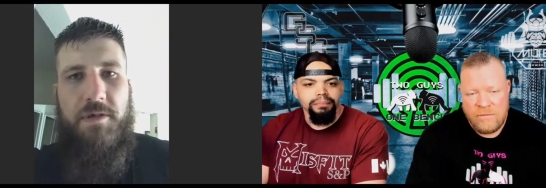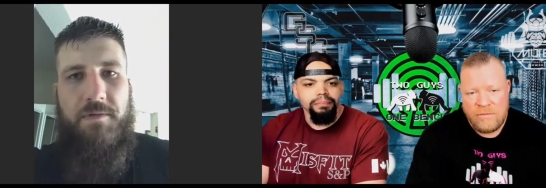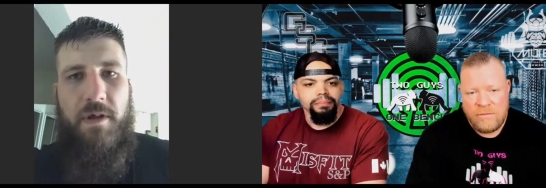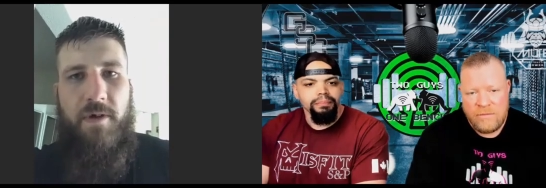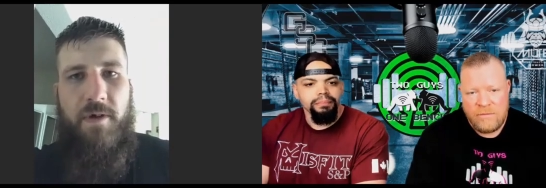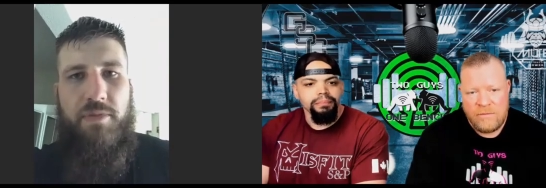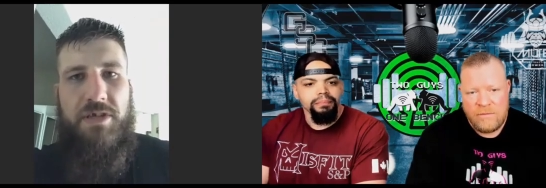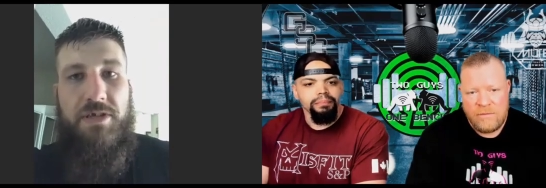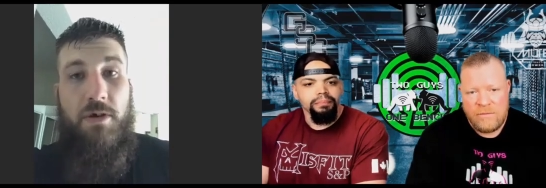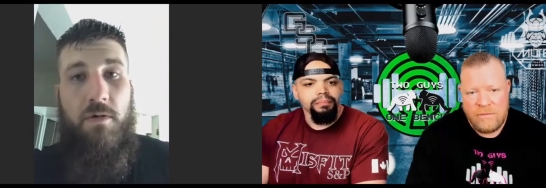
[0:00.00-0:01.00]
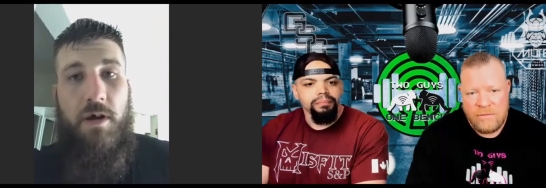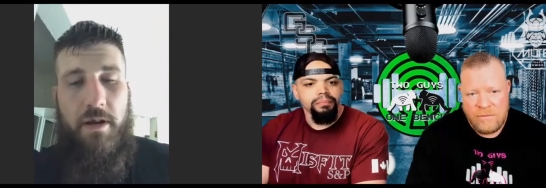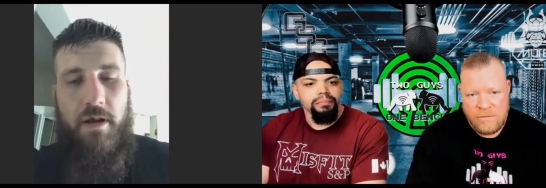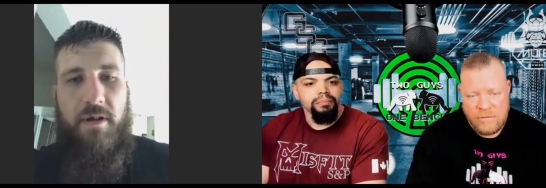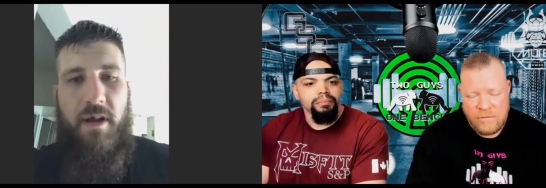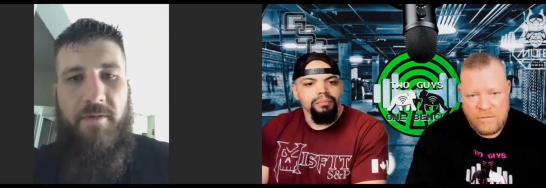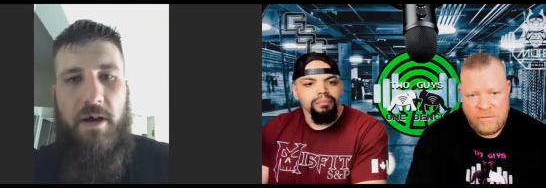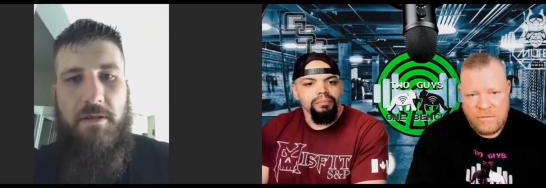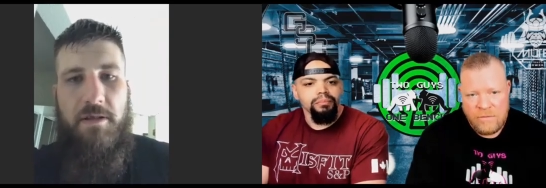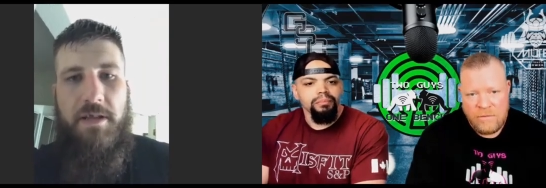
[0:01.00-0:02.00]
Speaker 1: when I fought Pessoa, not when I
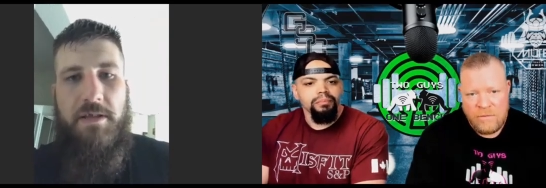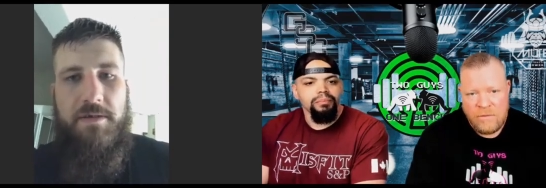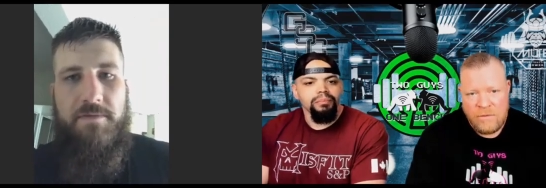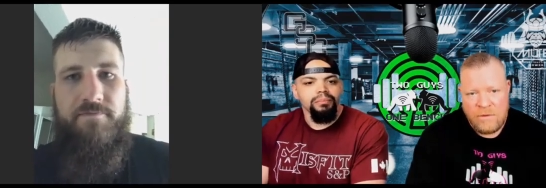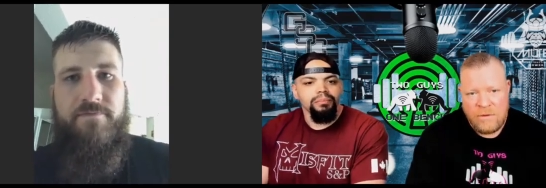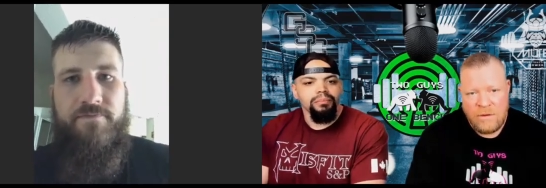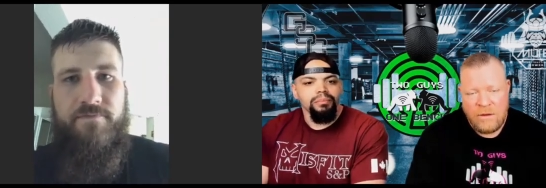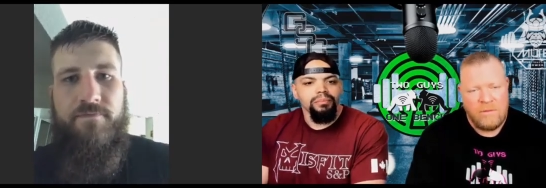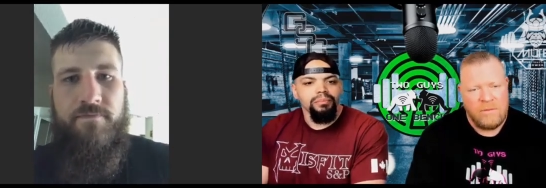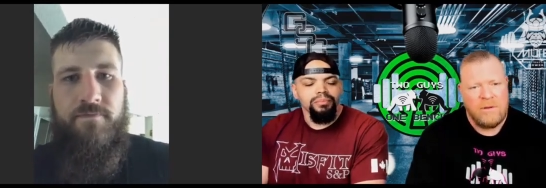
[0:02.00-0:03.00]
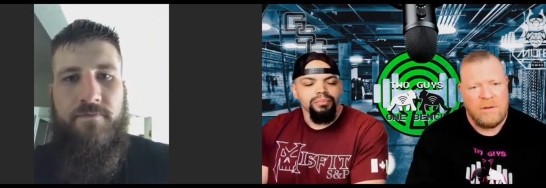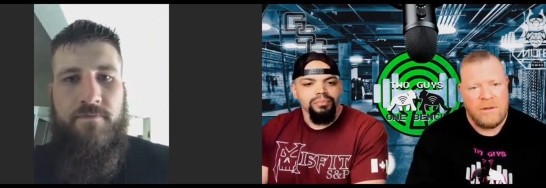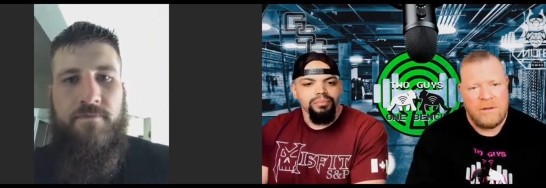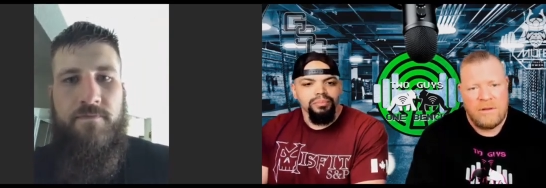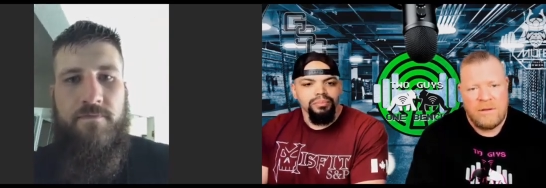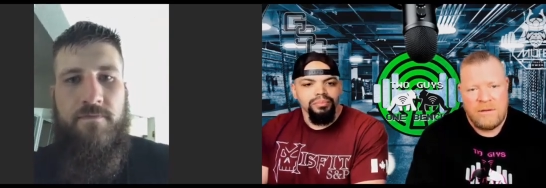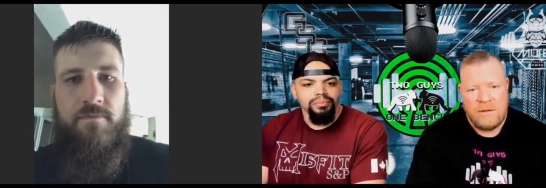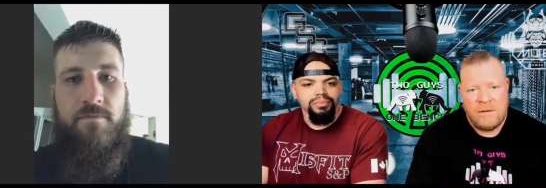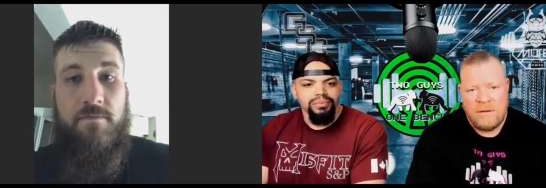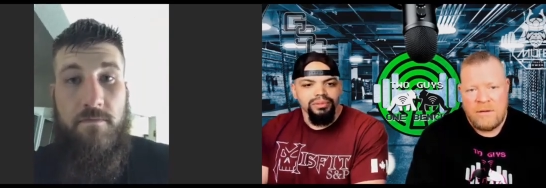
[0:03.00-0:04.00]
fought Lins.
Speaker 2: Oh, really?
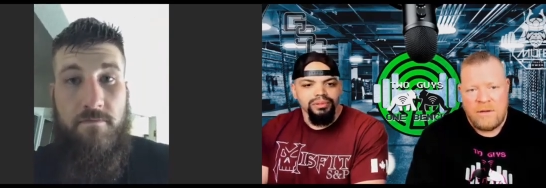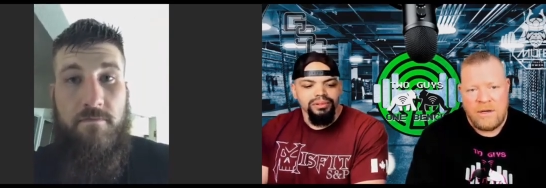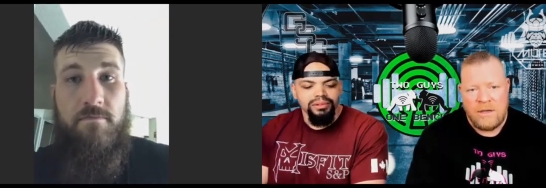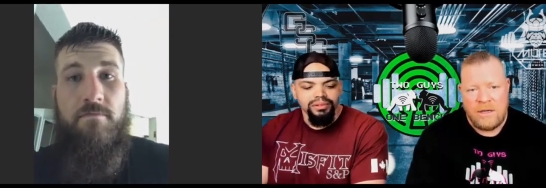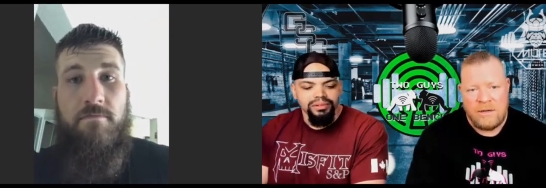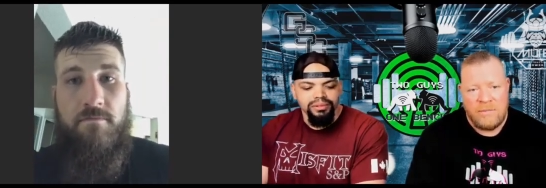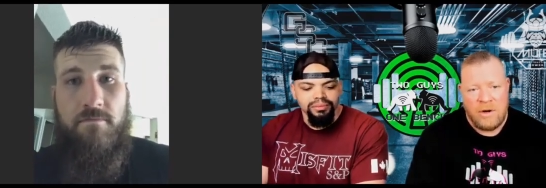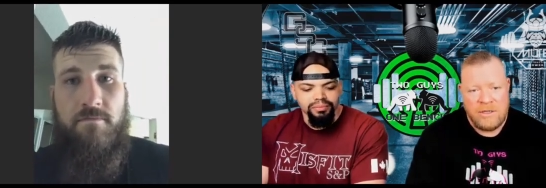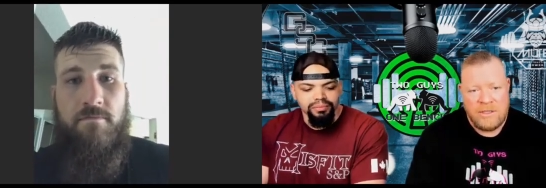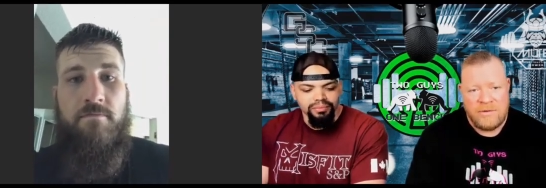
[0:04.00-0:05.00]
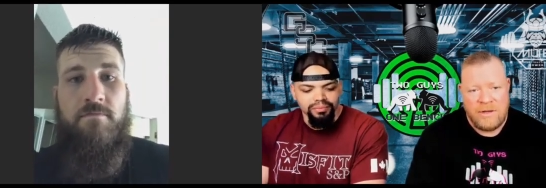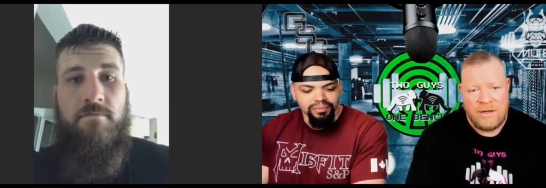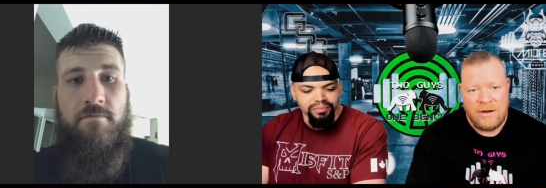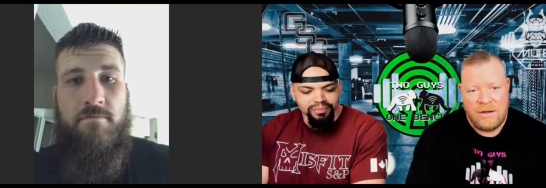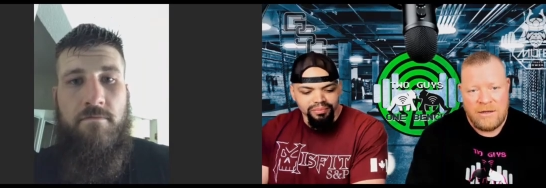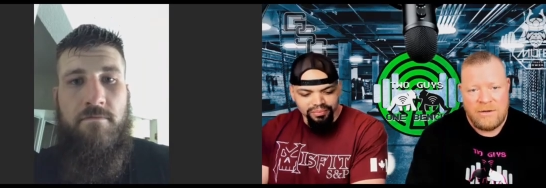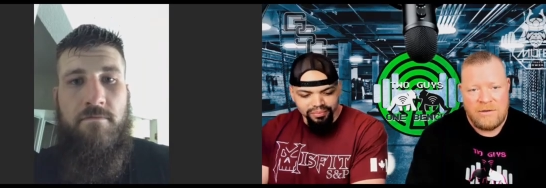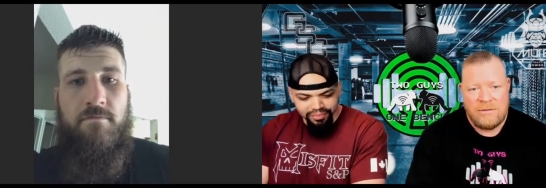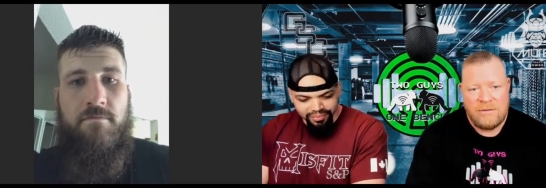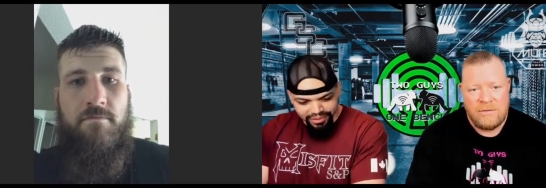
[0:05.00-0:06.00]
You didn't get a bonus for that knockout?
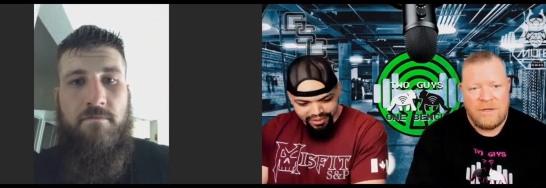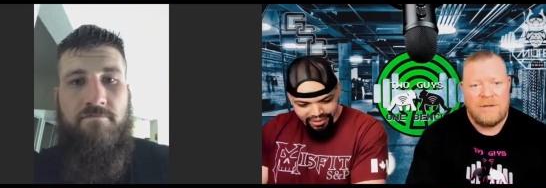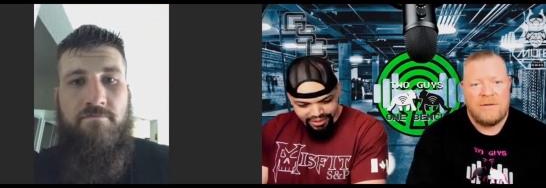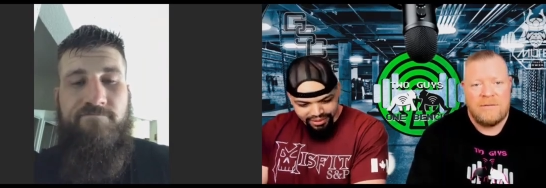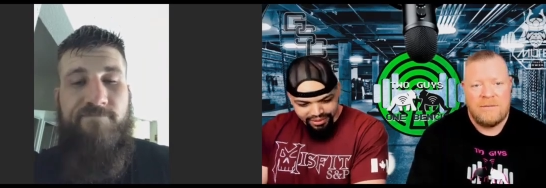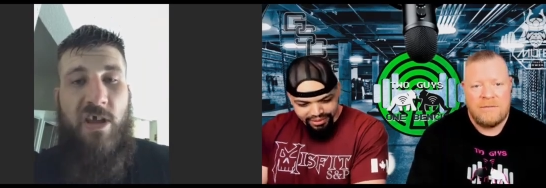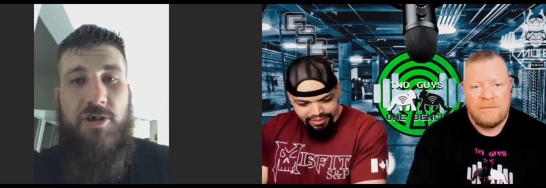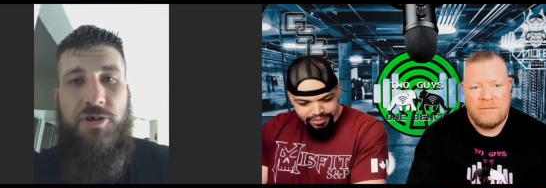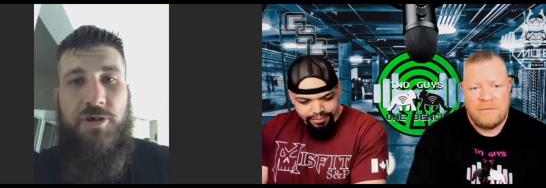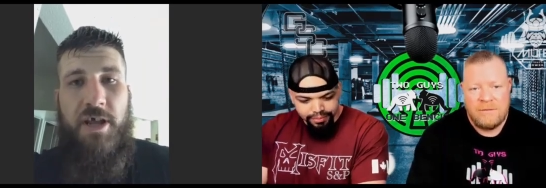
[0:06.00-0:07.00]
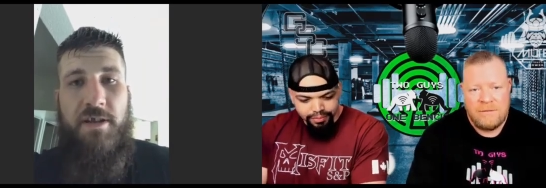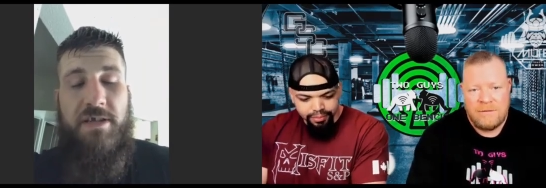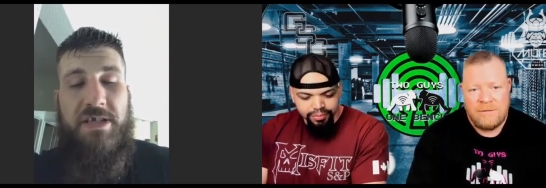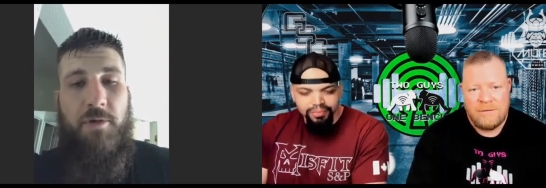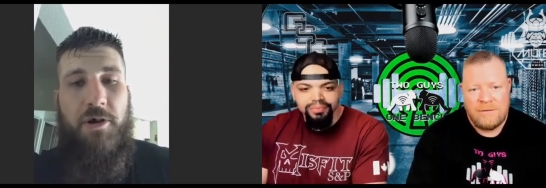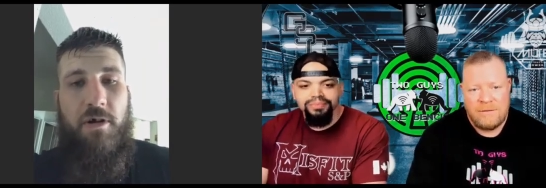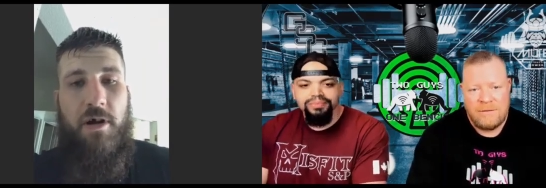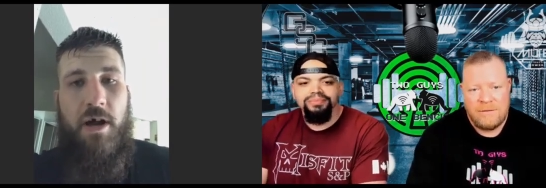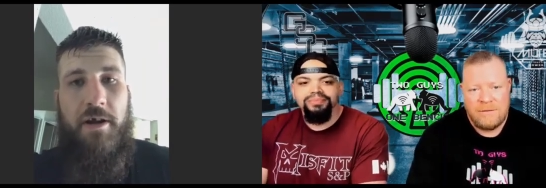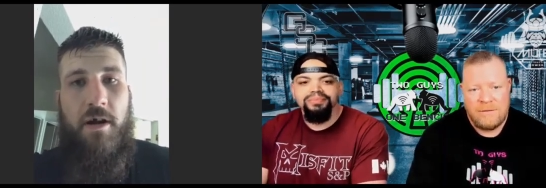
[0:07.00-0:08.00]
Speaker 1: Wow. Or didn't some girl
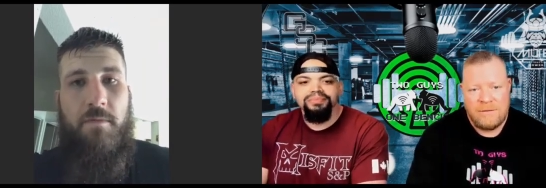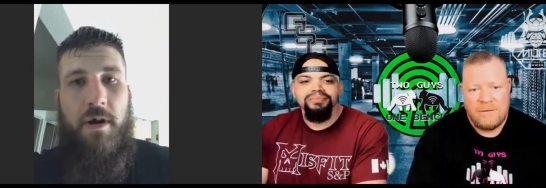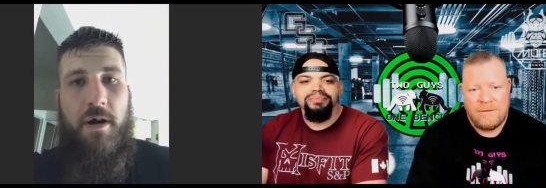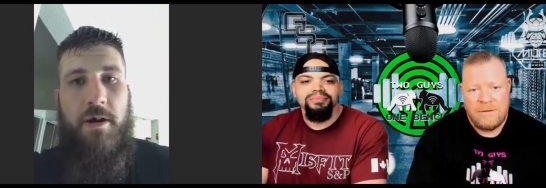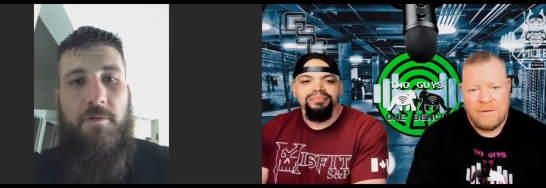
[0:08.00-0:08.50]
got an armbar and